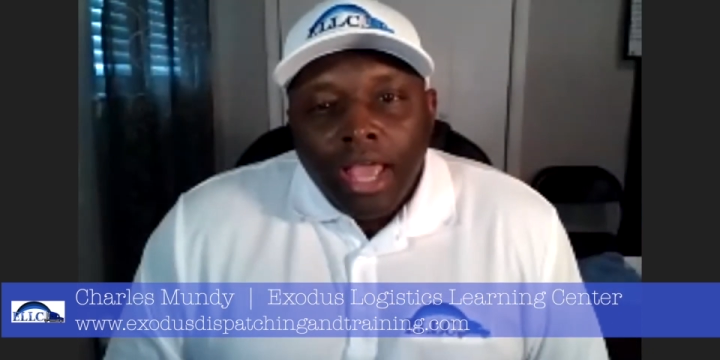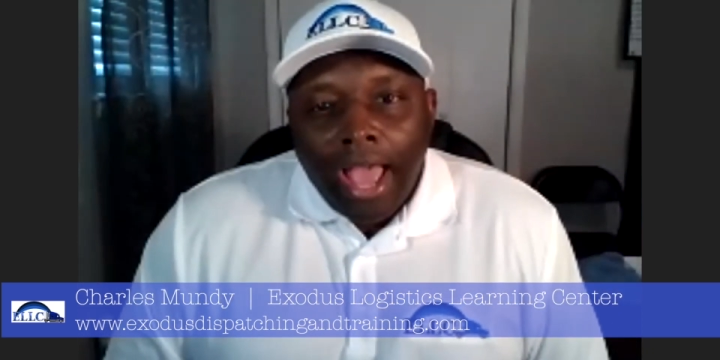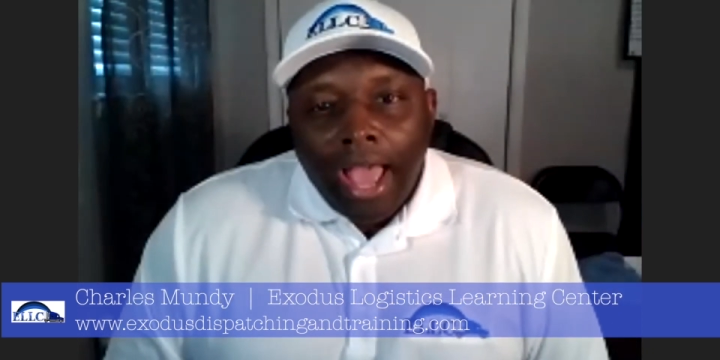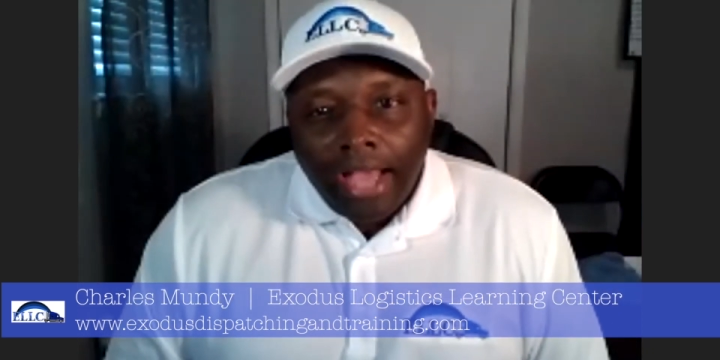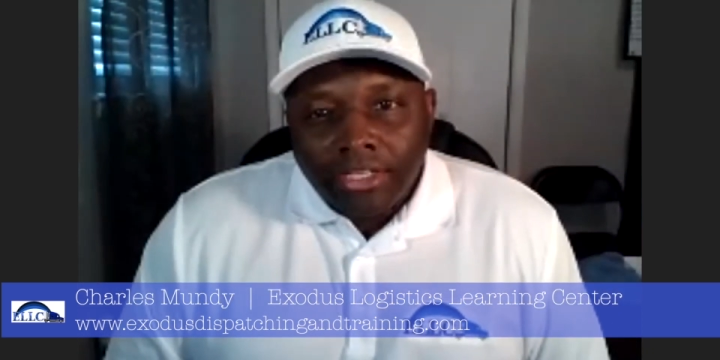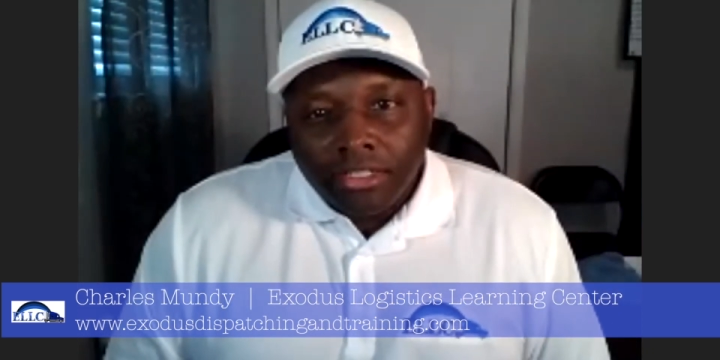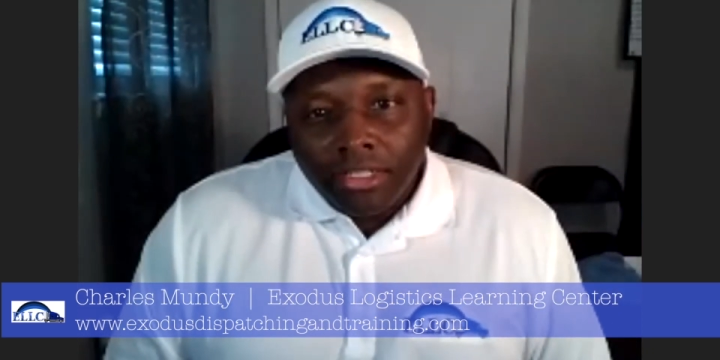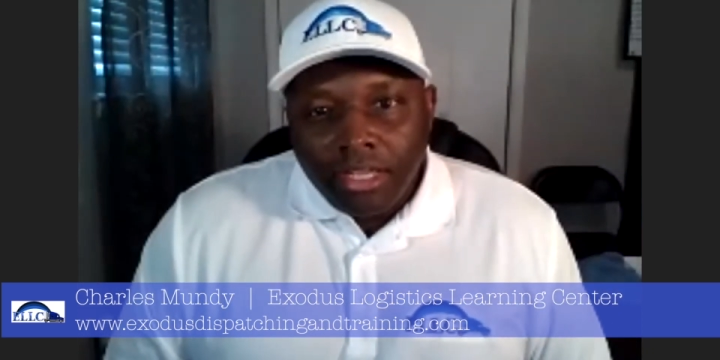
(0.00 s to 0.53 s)

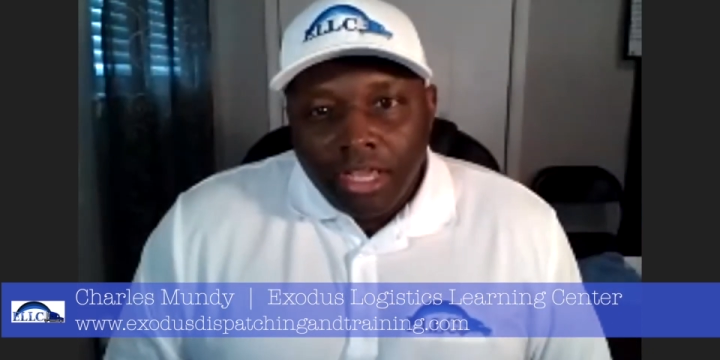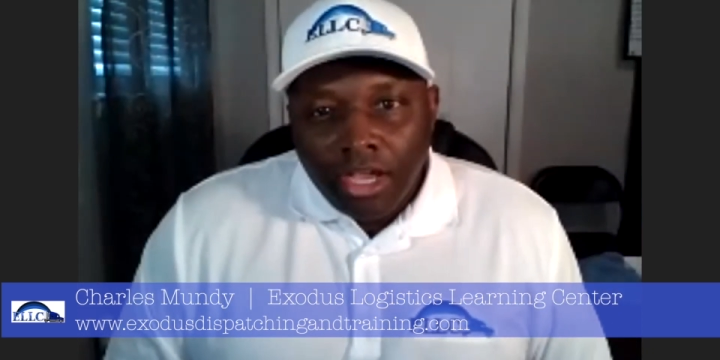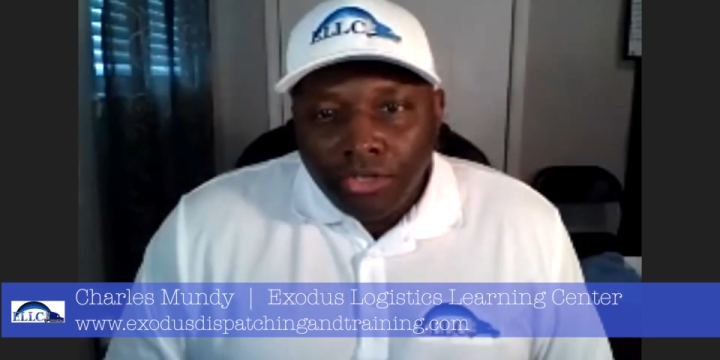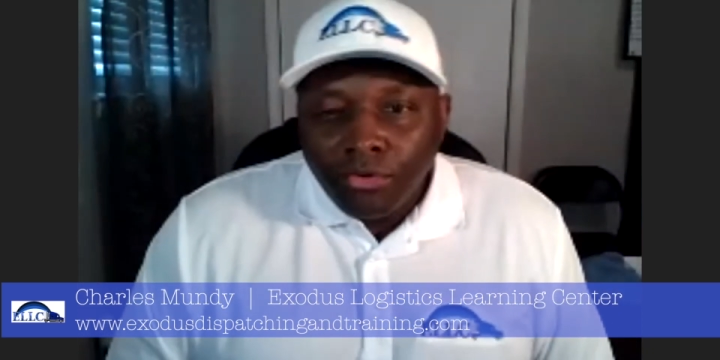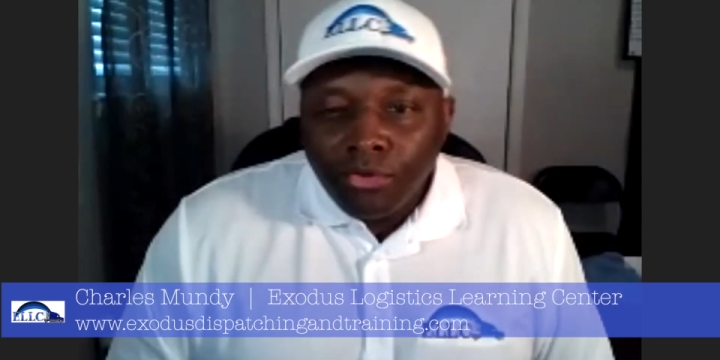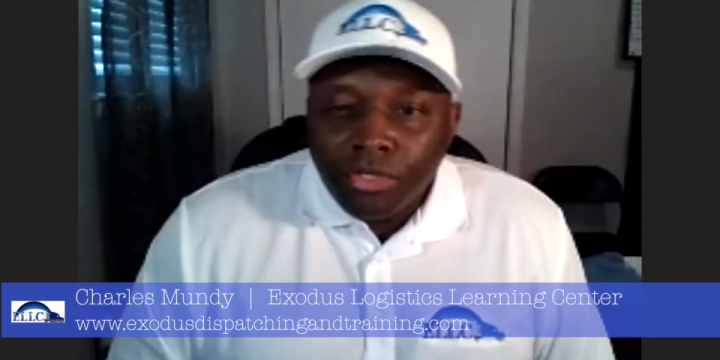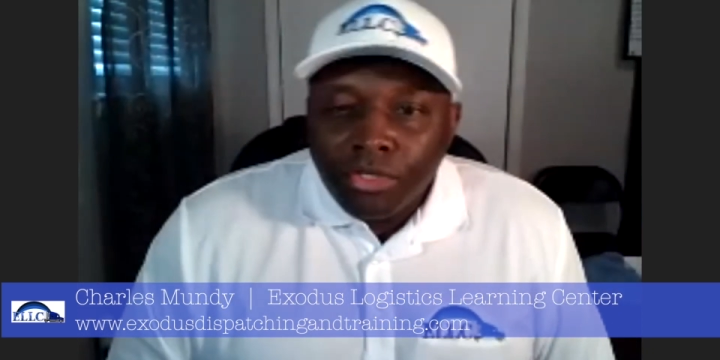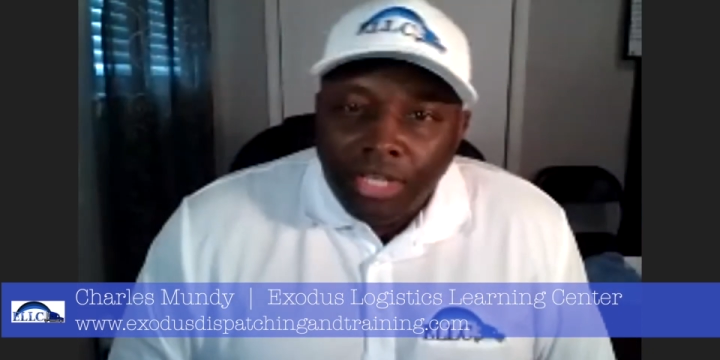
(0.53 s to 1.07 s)
actually
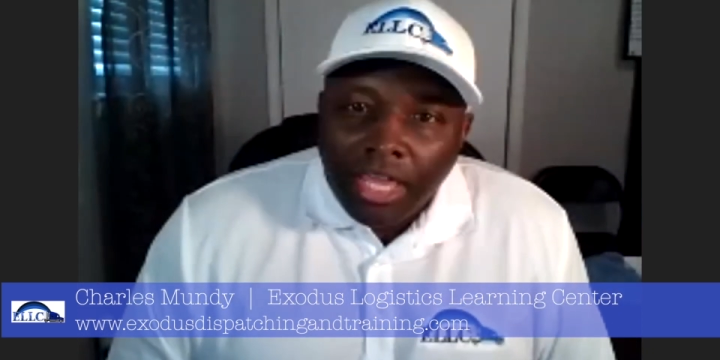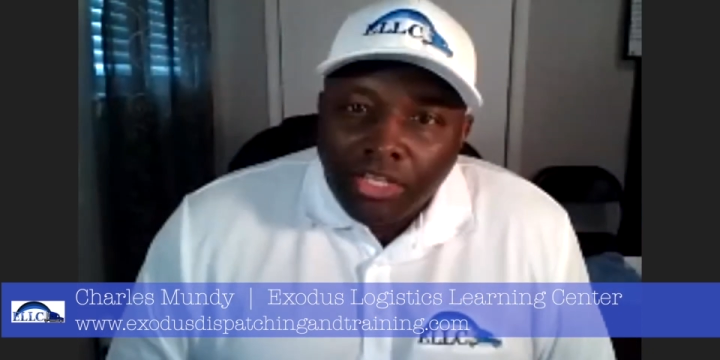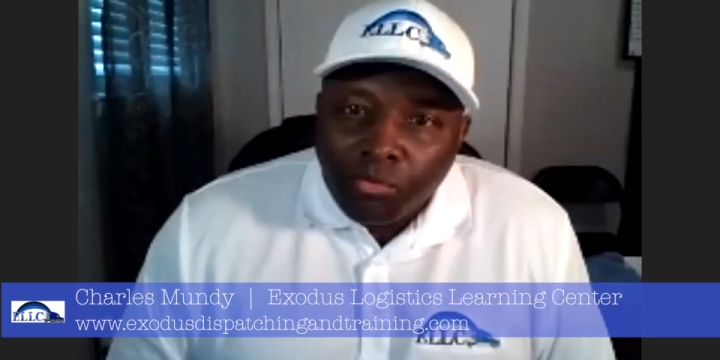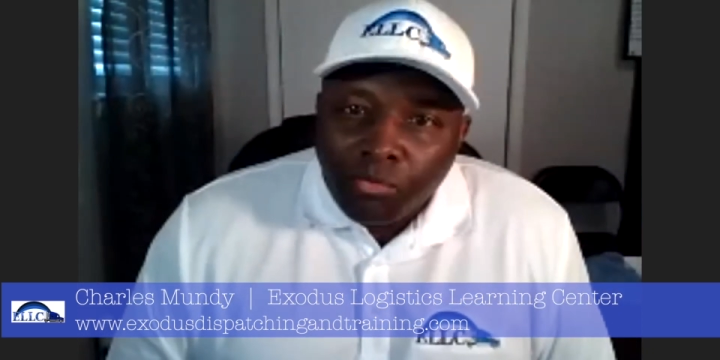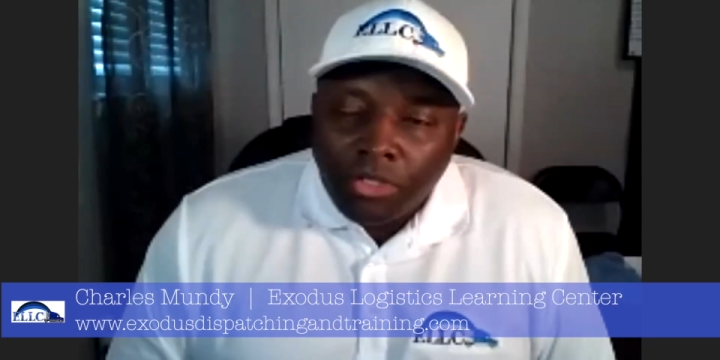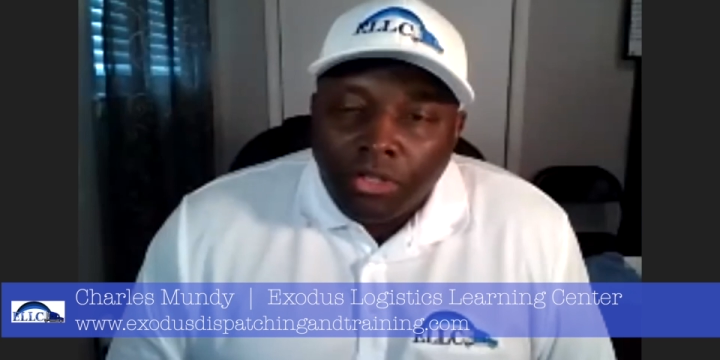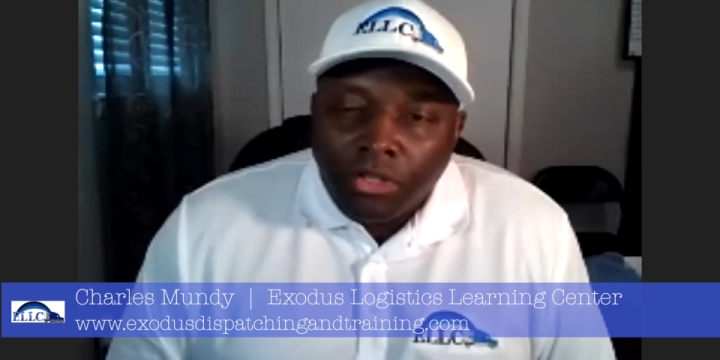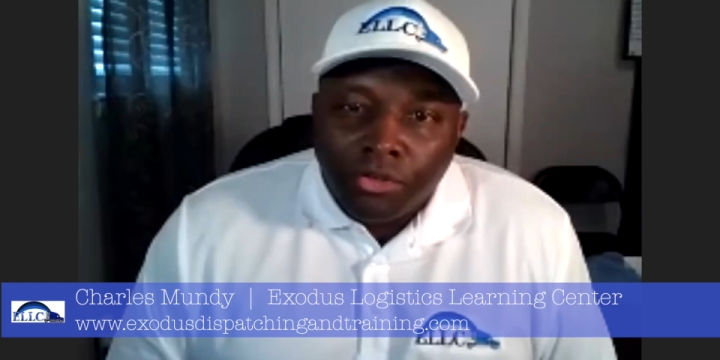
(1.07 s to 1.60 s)
understands
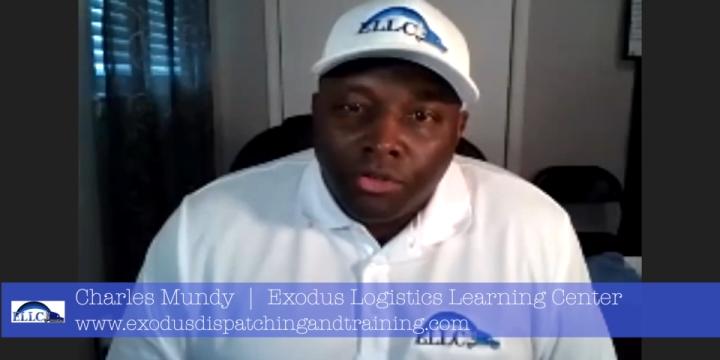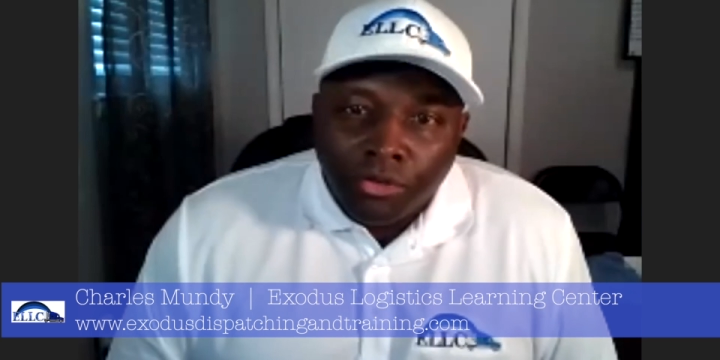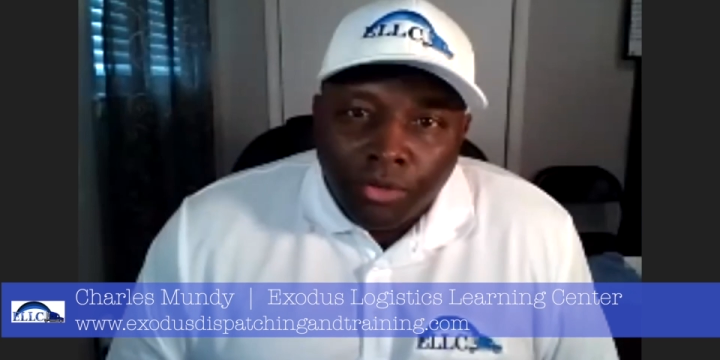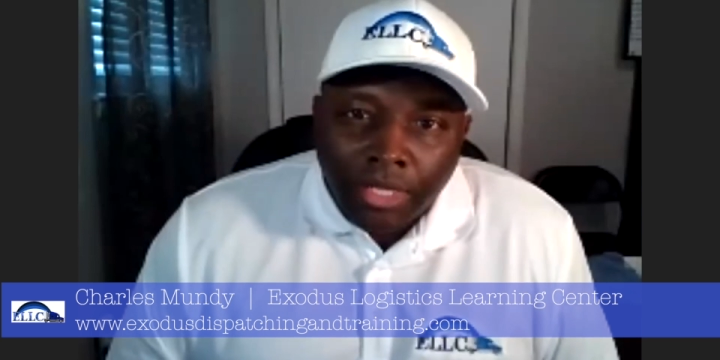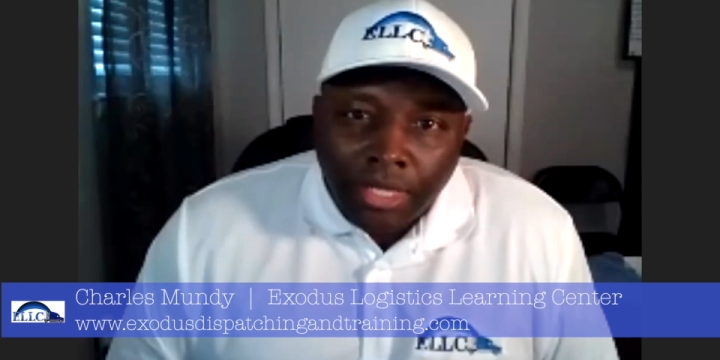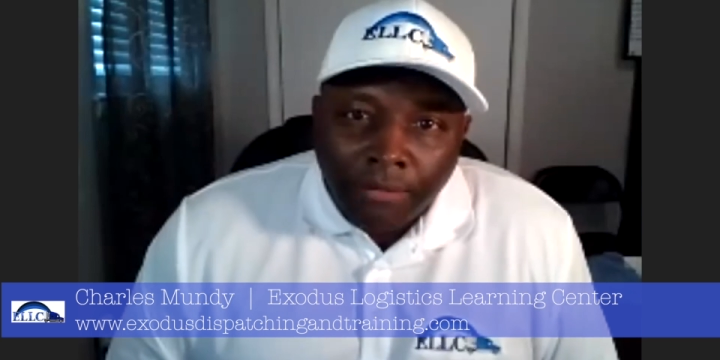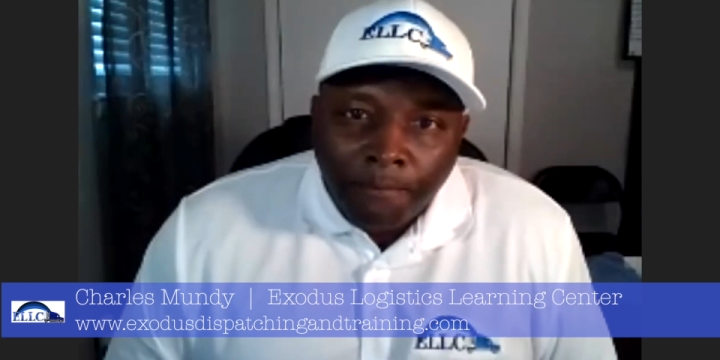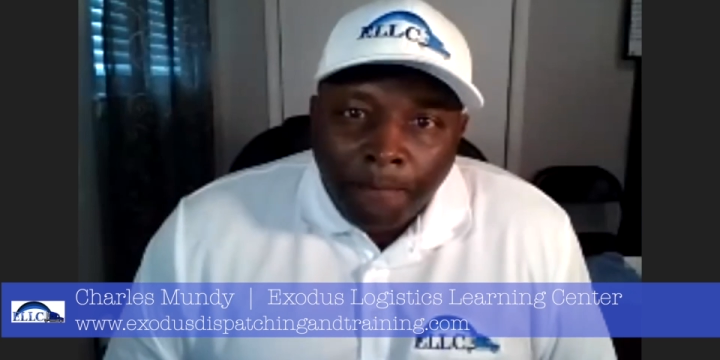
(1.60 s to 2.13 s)
what they're
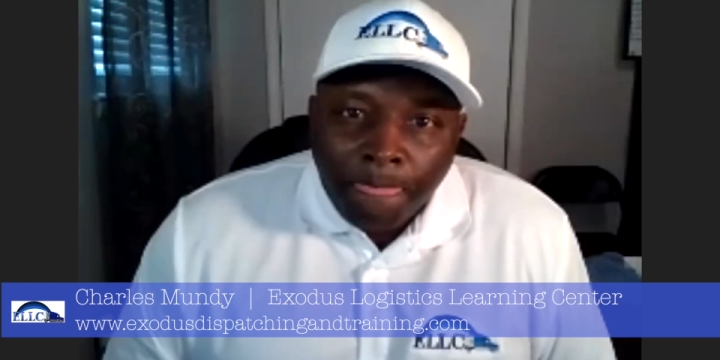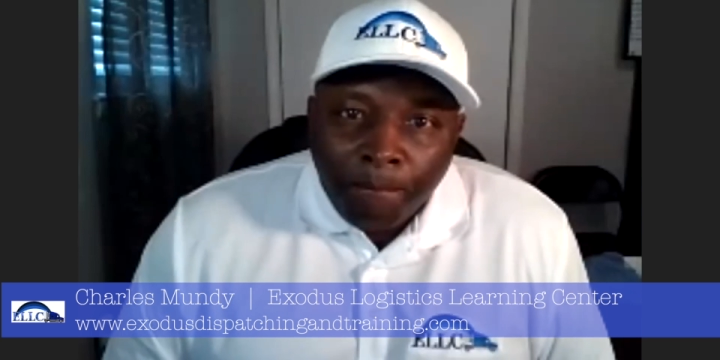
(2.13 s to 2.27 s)
doing,